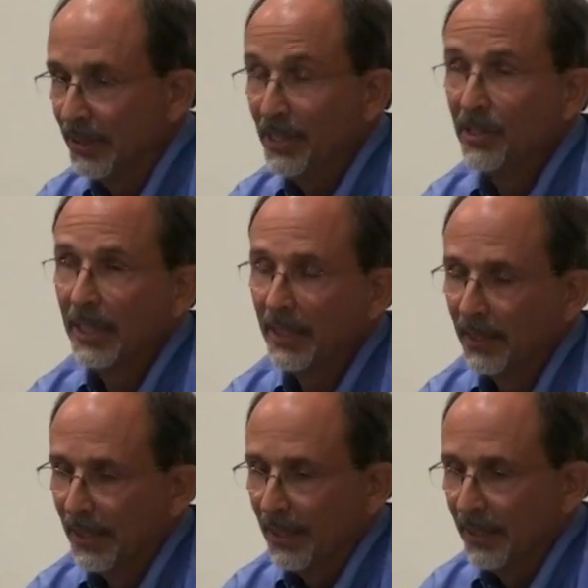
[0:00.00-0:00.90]
TJ
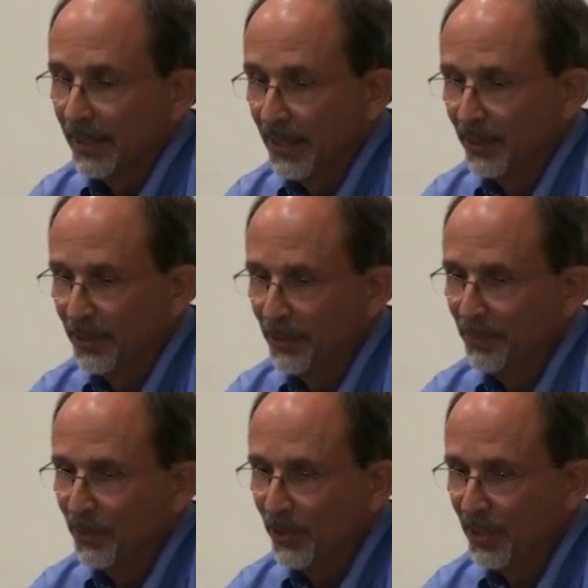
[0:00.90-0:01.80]
Hilton
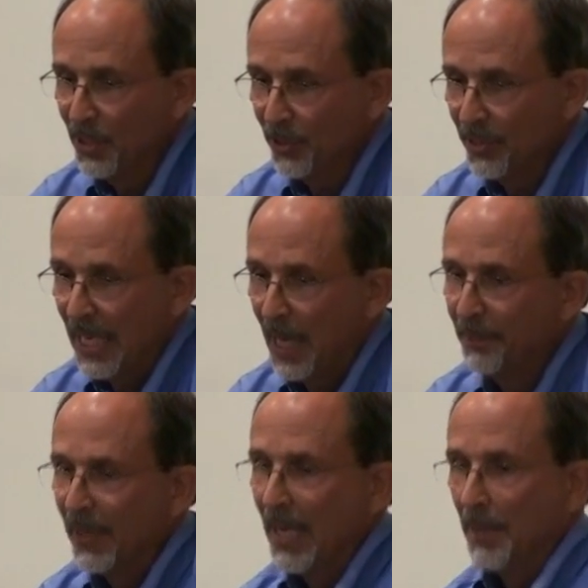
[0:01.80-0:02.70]
took an initial stab.